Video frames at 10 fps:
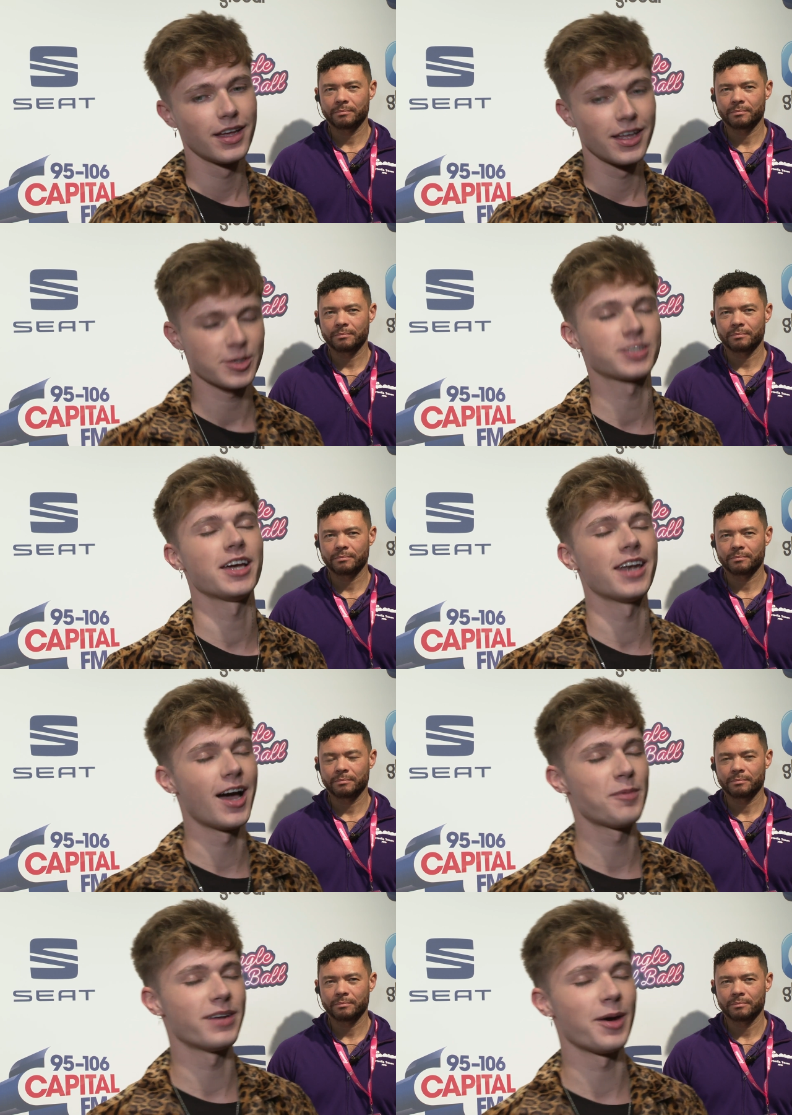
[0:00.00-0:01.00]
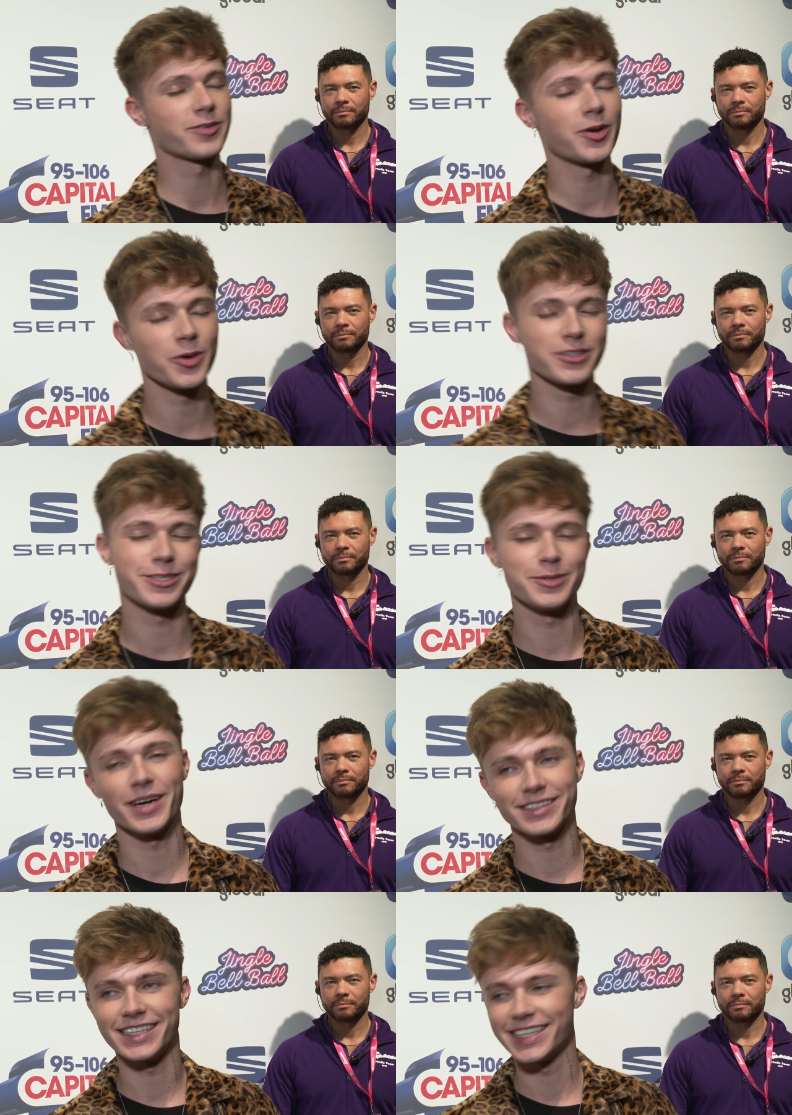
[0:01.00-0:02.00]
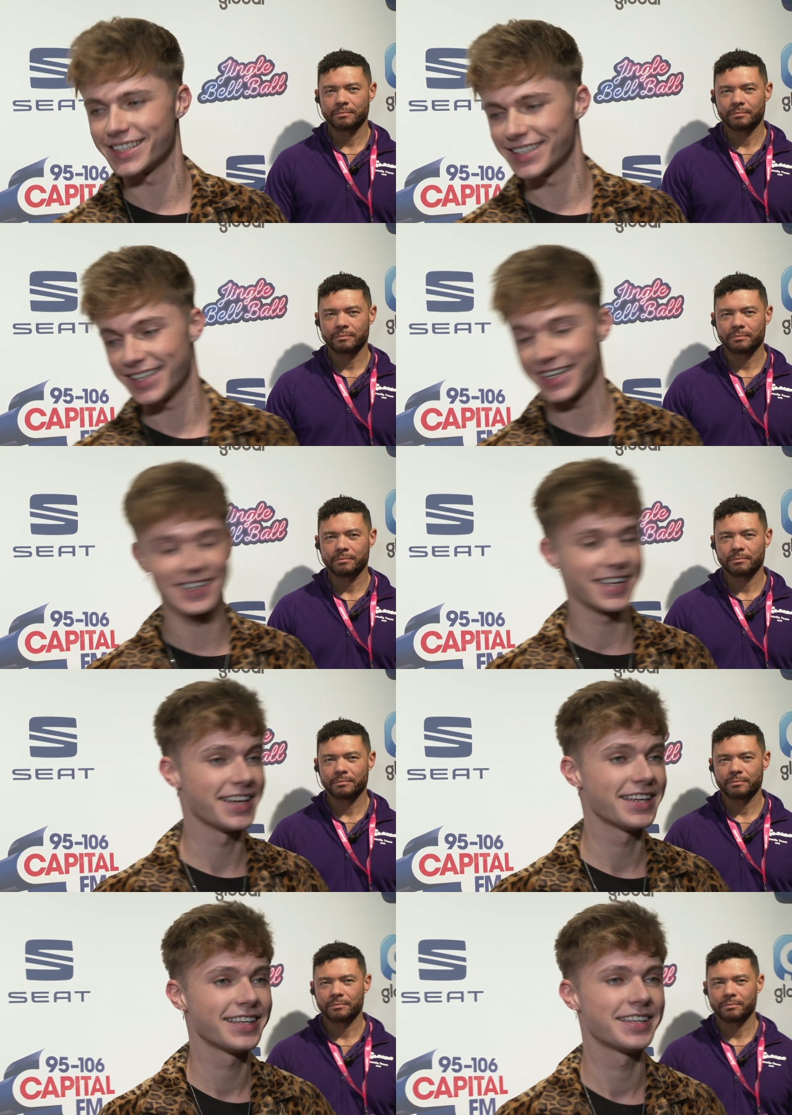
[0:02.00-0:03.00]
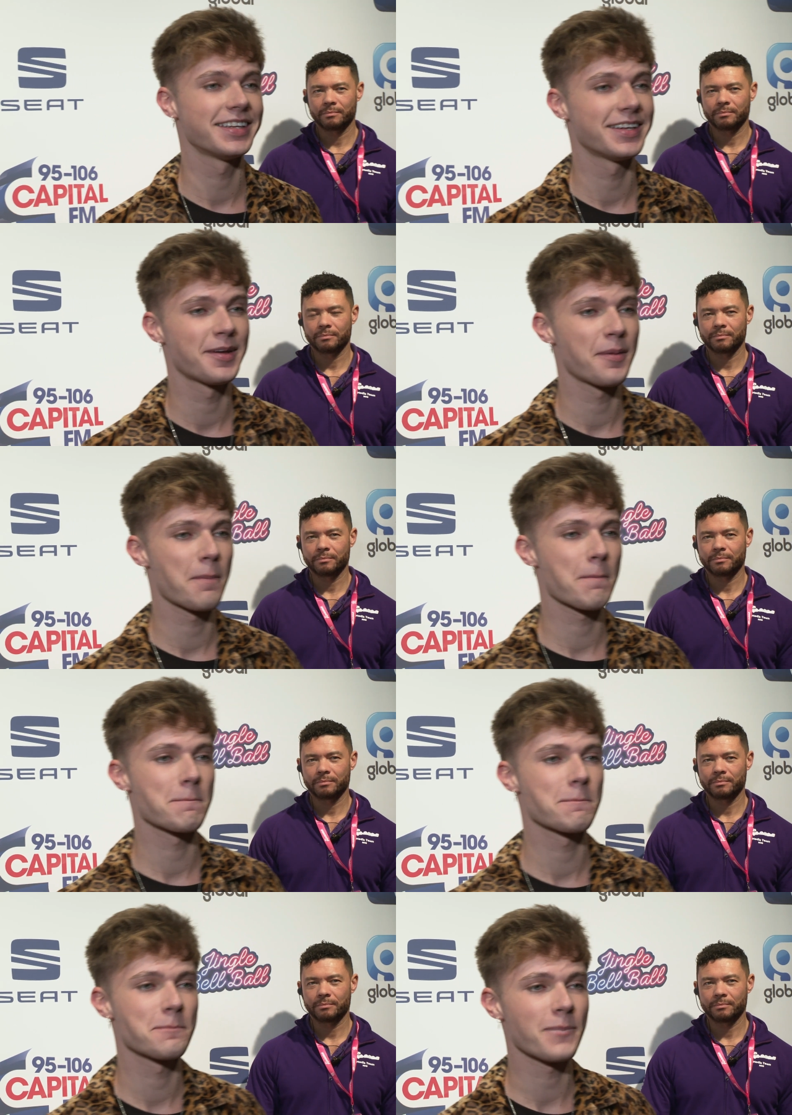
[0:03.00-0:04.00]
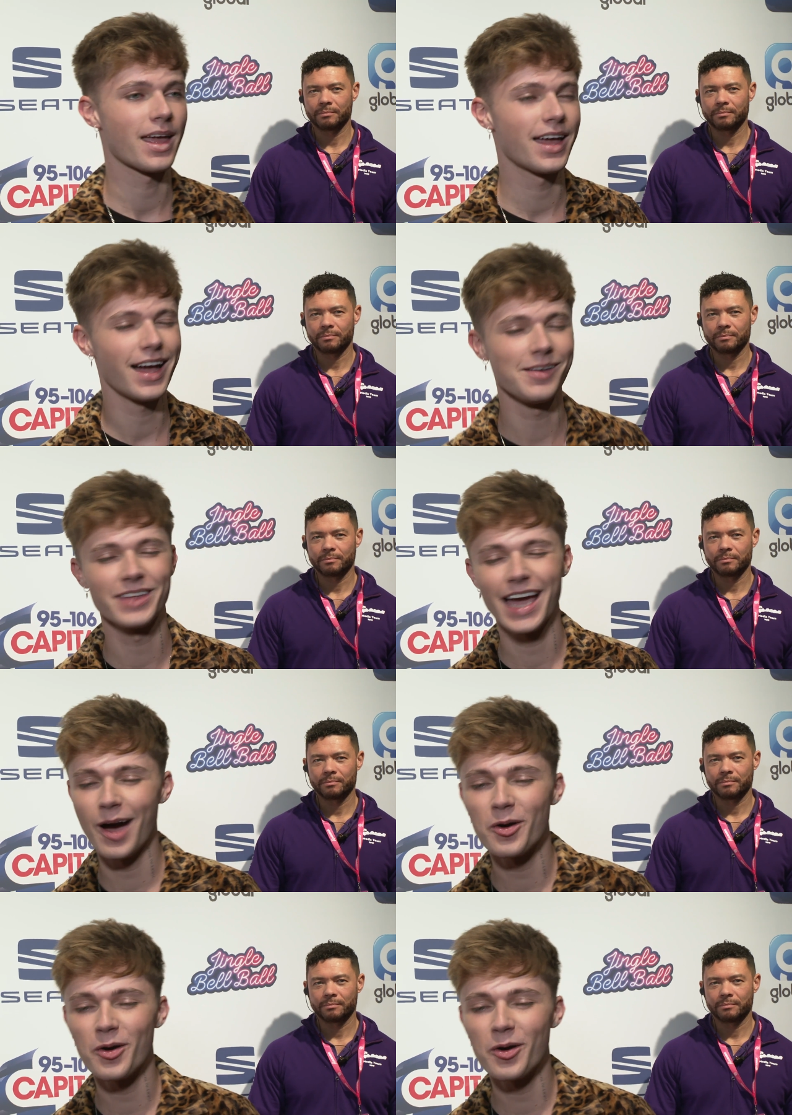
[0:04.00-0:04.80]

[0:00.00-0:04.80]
Speaker 1: So I turned up, and I was told not to, but I did. yeah. So you had a devil, you had a little cheeky devil. Yeah, I